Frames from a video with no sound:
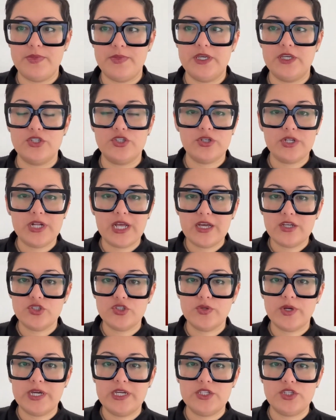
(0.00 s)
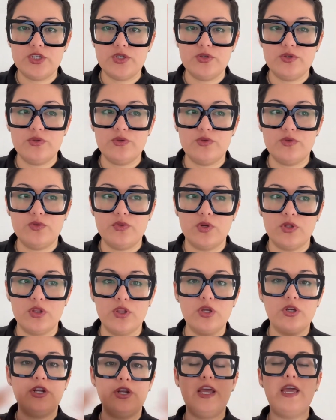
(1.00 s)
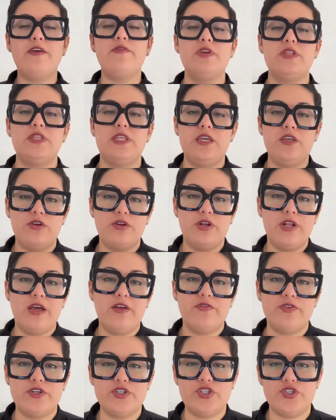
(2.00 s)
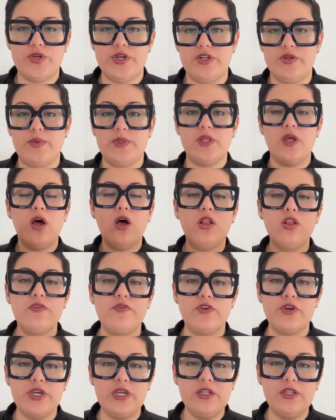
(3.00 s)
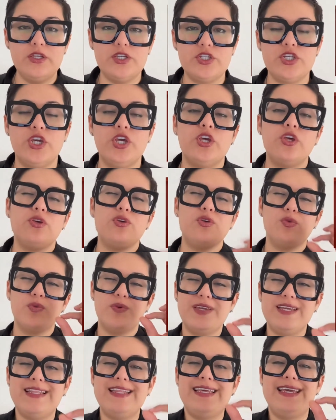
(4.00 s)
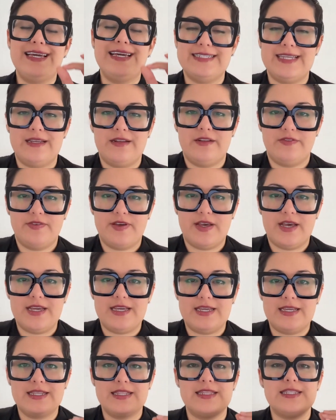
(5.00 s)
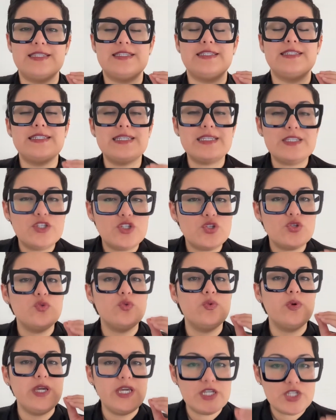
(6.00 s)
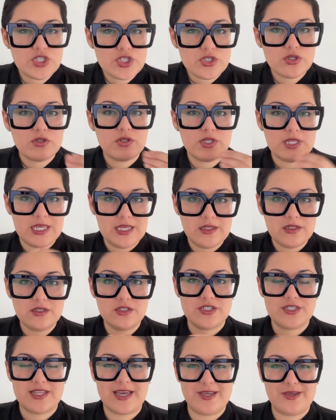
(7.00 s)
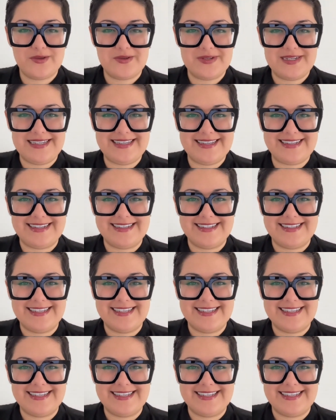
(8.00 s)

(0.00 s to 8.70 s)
because you're not trying to learn everything. You're not frustrated with all of your English. You really identify the situational English that you need.